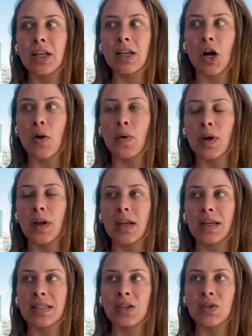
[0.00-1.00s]
you know,
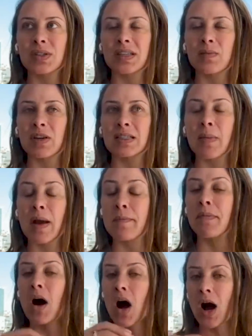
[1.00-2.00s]
it's interesting because my
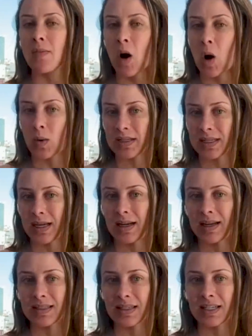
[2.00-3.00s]
mom always had
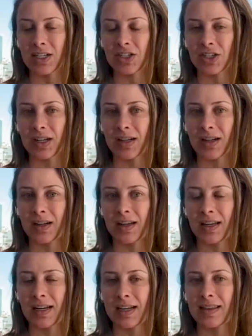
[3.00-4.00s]
hesitation.
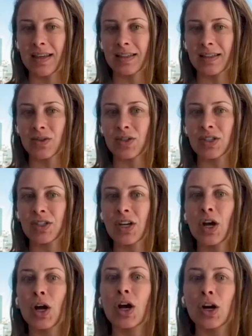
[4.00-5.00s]
And I think so
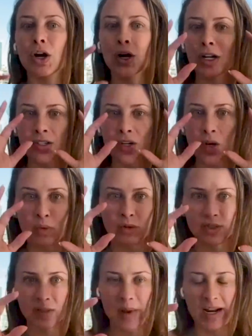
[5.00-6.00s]
her adult
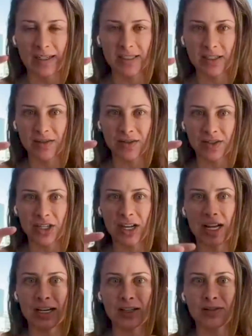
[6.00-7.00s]
perspective, she
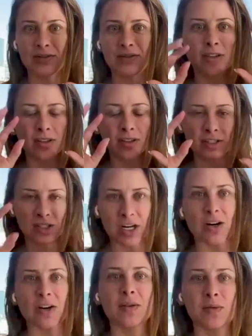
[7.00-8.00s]
kind of
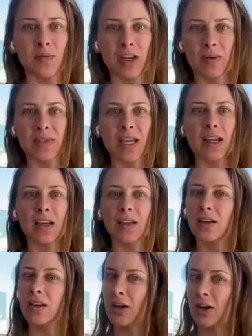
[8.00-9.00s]
shared it with me and was like,
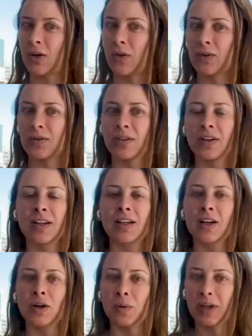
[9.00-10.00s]
you know,
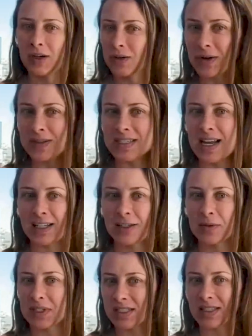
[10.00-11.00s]
we don't know
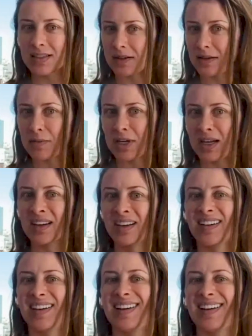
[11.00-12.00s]
exactly what this is going to be.